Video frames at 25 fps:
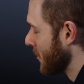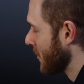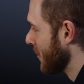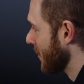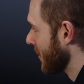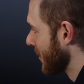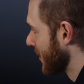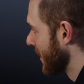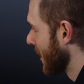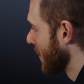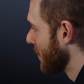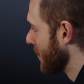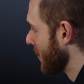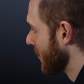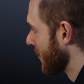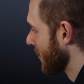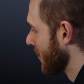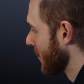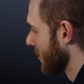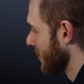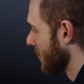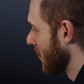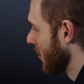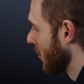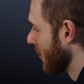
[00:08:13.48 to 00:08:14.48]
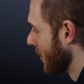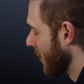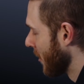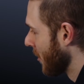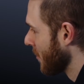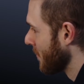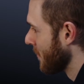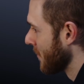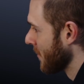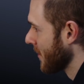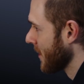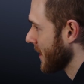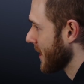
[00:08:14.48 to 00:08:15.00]
you to step into this role and
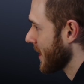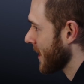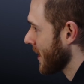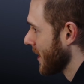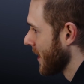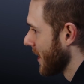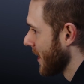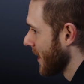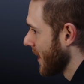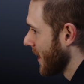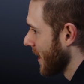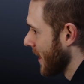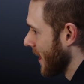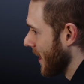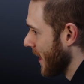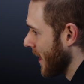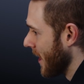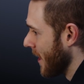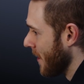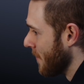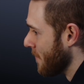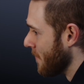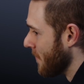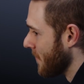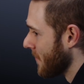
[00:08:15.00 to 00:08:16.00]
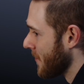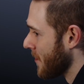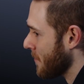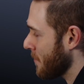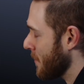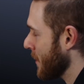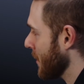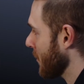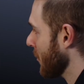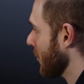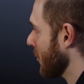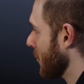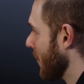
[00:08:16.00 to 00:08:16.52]
hopefully um, to
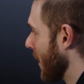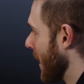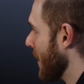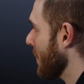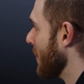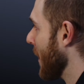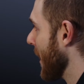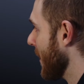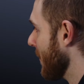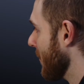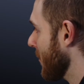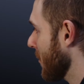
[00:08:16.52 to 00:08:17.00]
build the way, pave